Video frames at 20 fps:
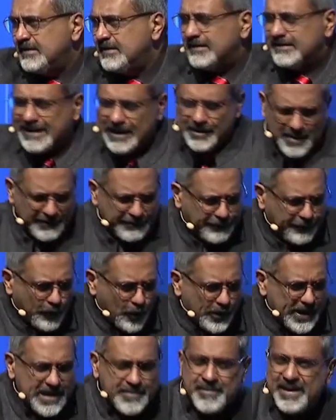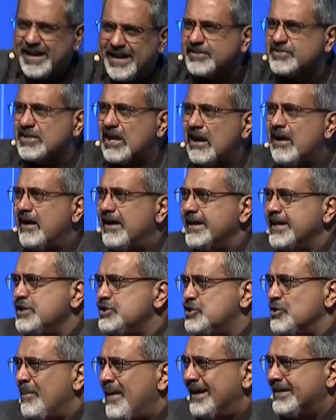that about 40 minutes odd
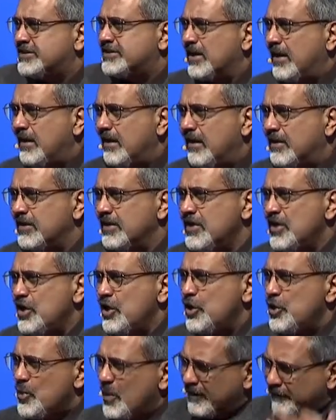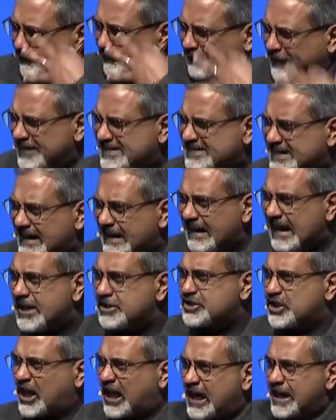into my talk, you are
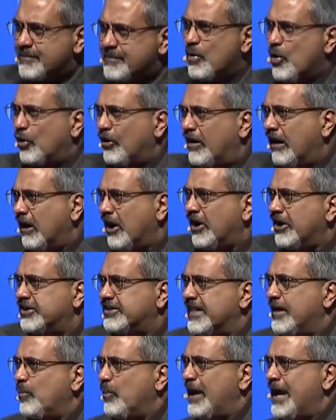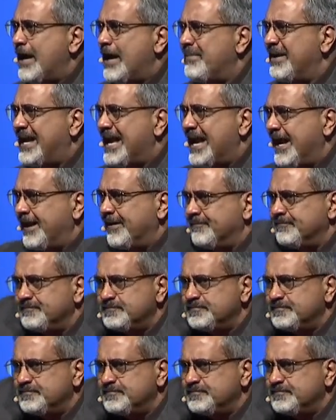physiologically more alert than when I began?